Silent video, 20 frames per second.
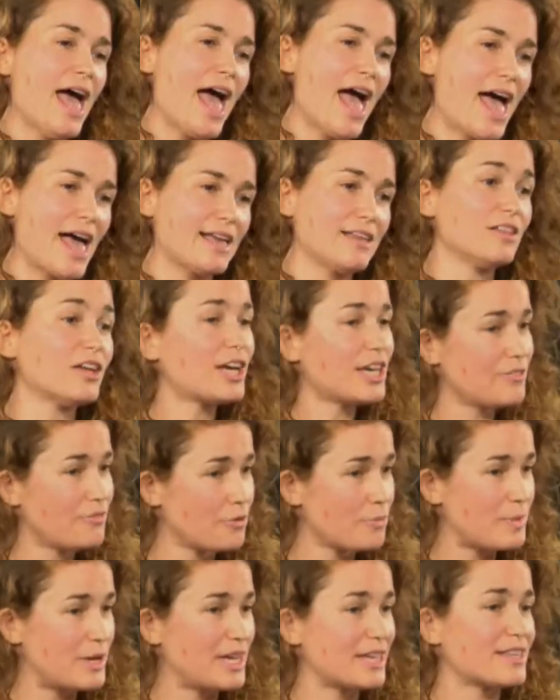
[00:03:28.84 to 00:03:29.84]
And lucky
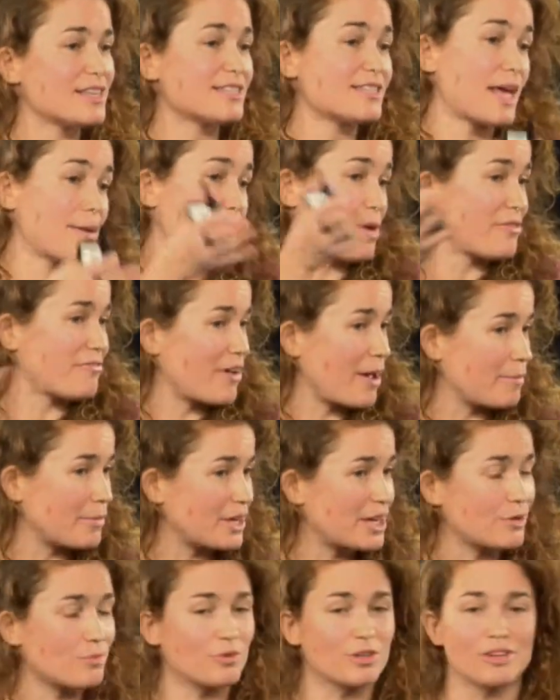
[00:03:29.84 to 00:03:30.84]
for me, at this time, my
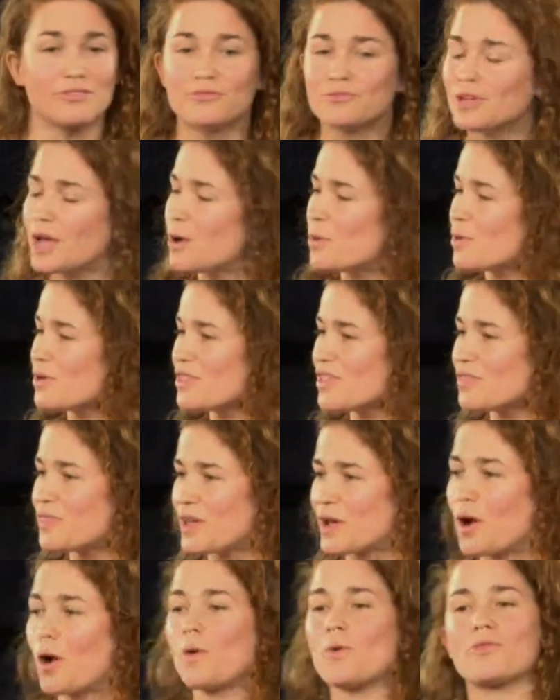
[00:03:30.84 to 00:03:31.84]
family can really flow with it.
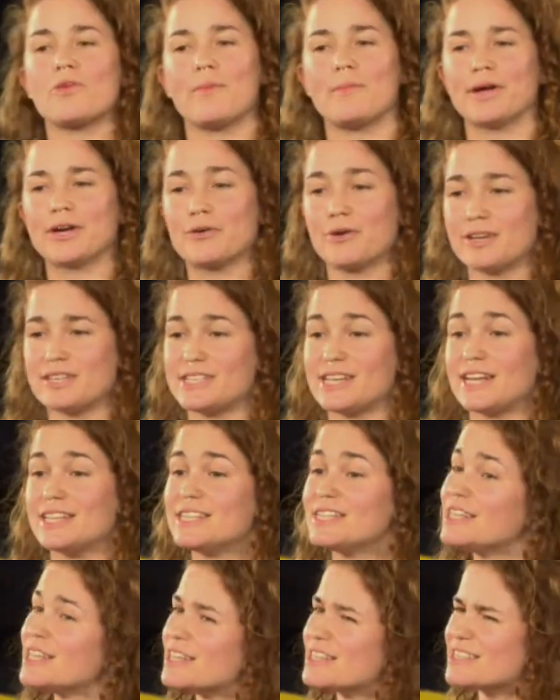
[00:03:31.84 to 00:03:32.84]
They go with all my crazy
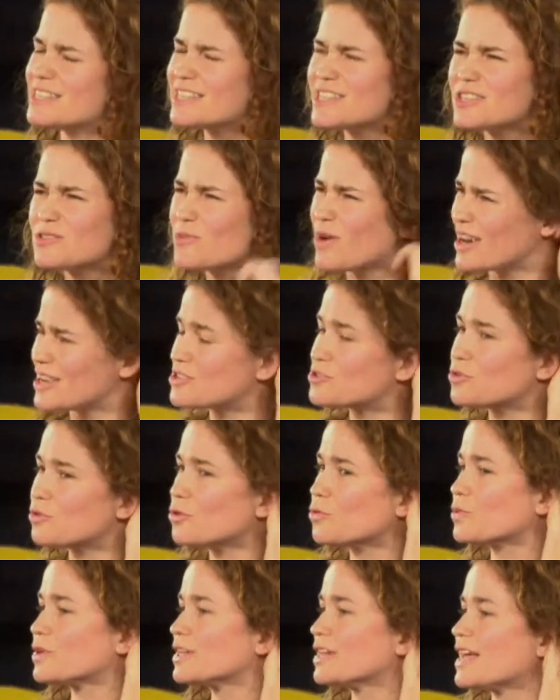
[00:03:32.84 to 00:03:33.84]
ideas. This is where I
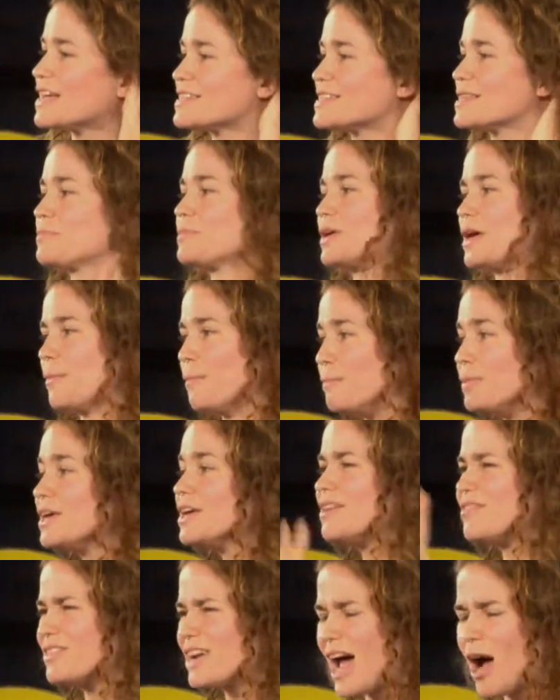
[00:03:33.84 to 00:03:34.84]
sort of realized that being a
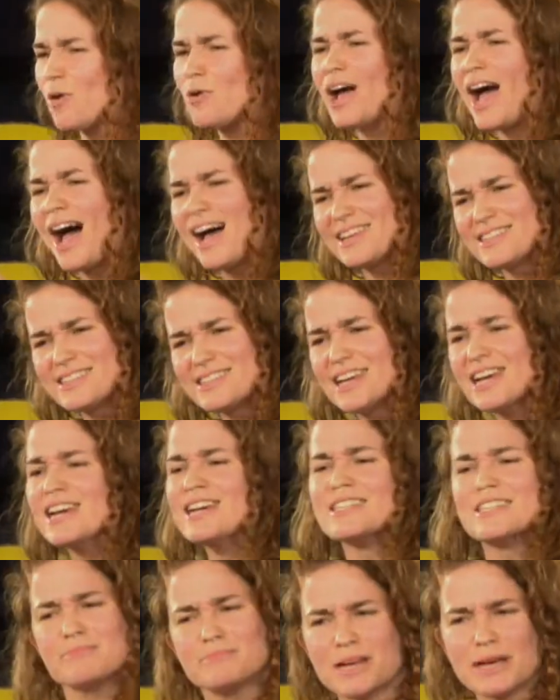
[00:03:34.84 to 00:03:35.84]
bit of an outcast
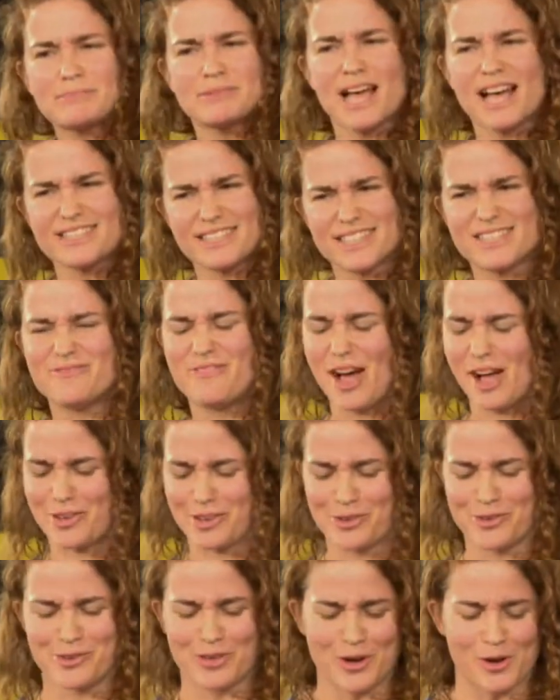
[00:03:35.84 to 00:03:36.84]
sometimes has its
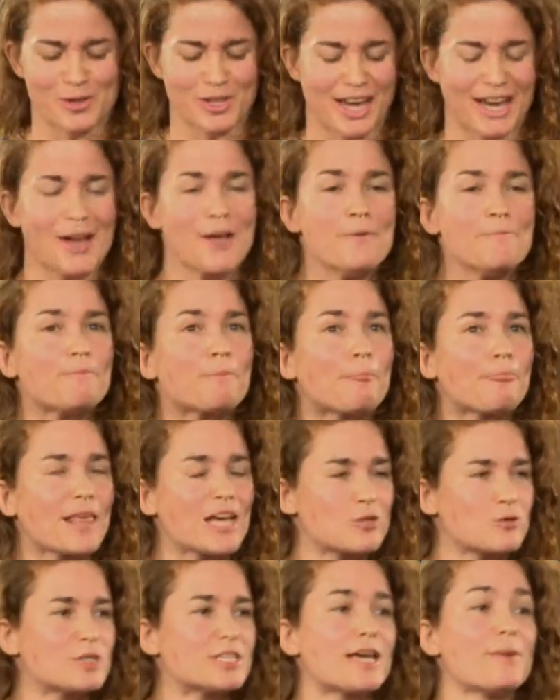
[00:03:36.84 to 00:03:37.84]
value. You know, like
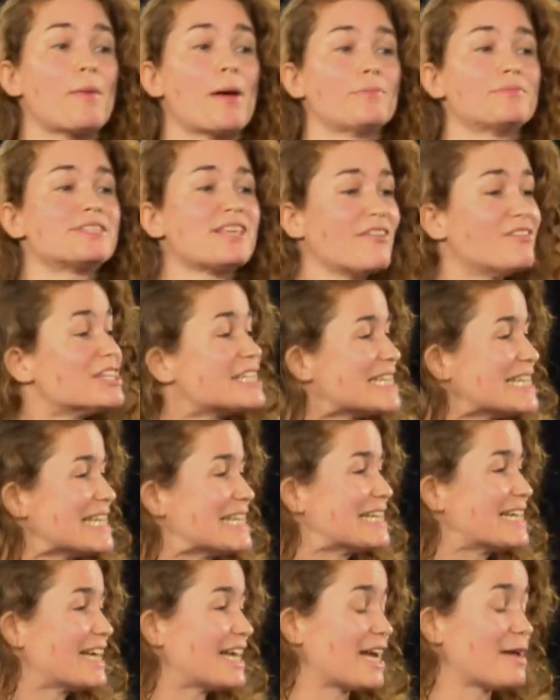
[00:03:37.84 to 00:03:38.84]
this one time I'm
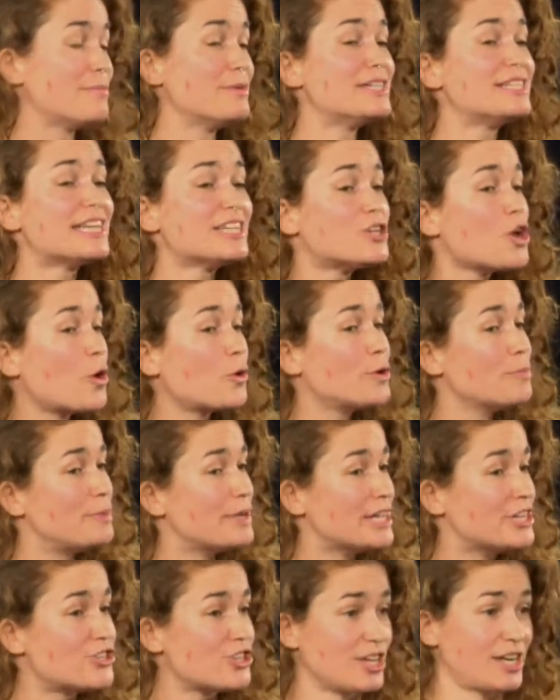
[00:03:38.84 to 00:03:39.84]
17 and I'm in Daytona
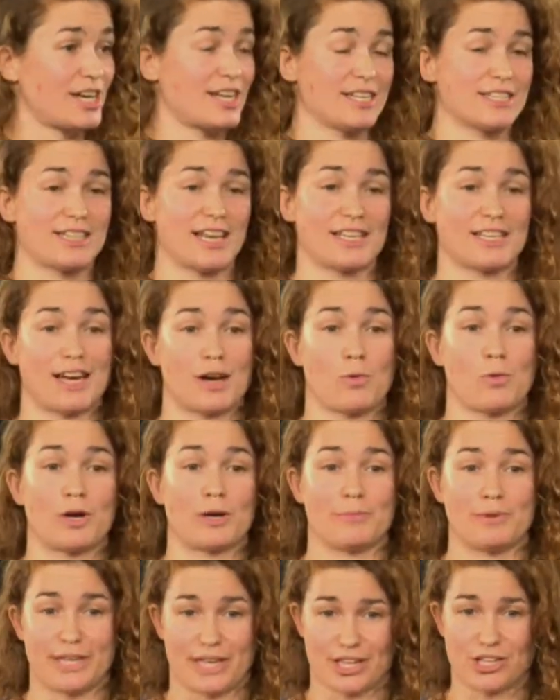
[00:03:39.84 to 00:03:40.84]
Beach, and I decide that I want
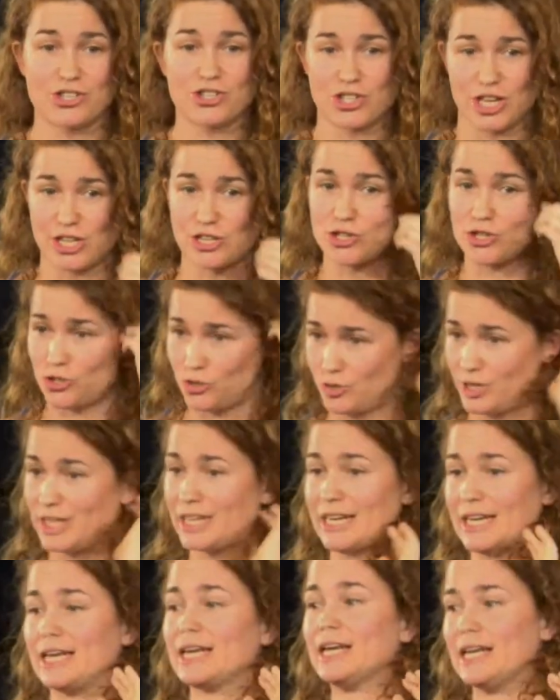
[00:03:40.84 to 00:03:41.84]
to be an exchange student
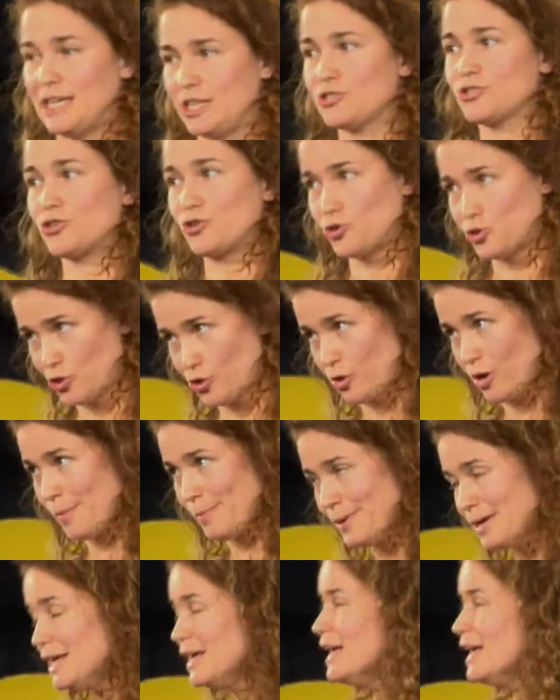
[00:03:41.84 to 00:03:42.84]
in Eastern Europe.